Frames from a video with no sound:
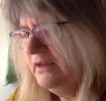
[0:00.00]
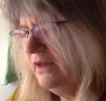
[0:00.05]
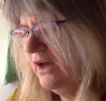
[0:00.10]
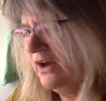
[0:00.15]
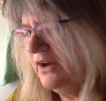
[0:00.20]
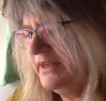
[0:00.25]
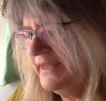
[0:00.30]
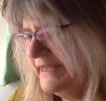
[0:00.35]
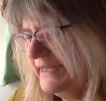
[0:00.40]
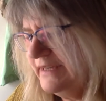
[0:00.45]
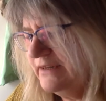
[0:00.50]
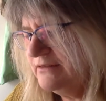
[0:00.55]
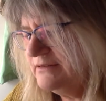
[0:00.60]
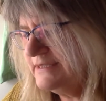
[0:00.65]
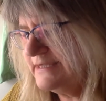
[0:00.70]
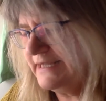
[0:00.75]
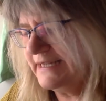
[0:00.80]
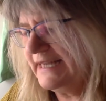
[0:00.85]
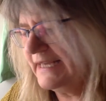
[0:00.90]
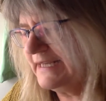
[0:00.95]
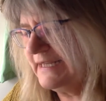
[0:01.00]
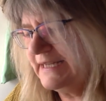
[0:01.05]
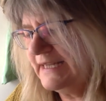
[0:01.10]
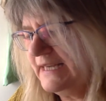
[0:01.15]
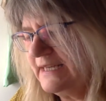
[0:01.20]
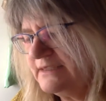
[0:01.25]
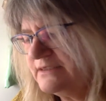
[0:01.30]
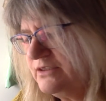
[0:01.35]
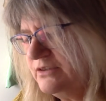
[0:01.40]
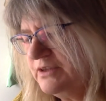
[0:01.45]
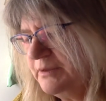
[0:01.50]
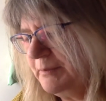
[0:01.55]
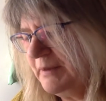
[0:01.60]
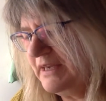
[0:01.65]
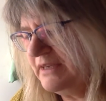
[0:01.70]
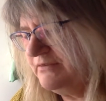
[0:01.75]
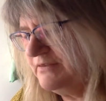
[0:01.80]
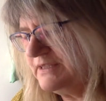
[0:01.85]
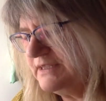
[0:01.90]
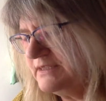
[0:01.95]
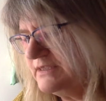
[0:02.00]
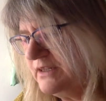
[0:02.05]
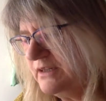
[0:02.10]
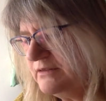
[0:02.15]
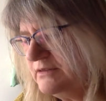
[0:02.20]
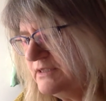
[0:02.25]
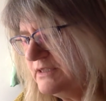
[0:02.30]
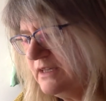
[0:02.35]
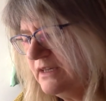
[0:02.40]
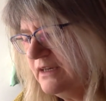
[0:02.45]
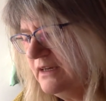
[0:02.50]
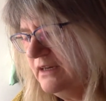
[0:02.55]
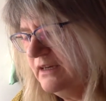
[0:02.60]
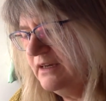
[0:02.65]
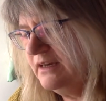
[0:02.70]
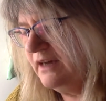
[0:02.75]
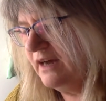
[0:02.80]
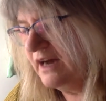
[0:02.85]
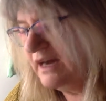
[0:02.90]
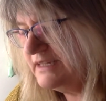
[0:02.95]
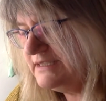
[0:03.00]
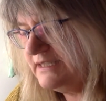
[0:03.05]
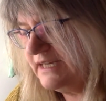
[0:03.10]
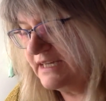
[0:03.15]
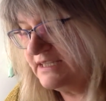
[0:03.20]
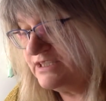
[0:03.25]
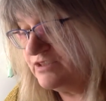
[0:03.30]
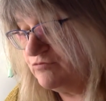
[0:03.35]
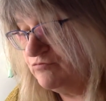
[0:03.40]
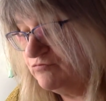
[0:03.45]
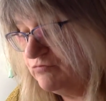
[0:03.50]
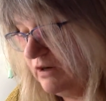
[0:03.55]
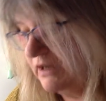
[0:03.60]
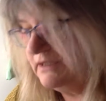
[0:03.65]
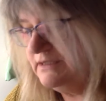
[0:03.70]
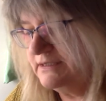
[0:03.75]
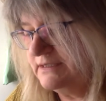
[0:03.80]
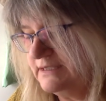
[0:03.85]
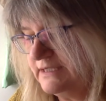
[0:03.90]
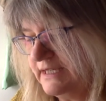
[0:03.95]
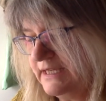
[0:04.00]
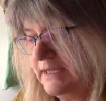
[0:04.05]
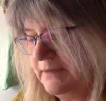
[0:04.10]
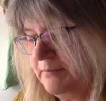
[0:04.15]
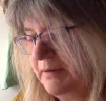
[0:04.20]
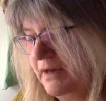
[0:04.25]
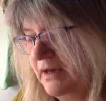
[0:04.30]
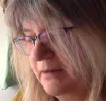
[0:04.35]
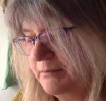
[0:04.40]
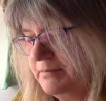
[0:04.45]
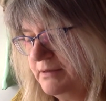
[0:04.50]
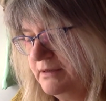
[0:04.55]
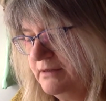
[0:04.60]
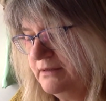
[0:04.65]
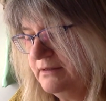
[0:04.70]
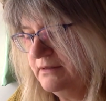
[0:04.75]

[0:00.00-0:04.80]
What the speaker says: Her heels clack-clacked on the paving stones. Ida had to run to keep up.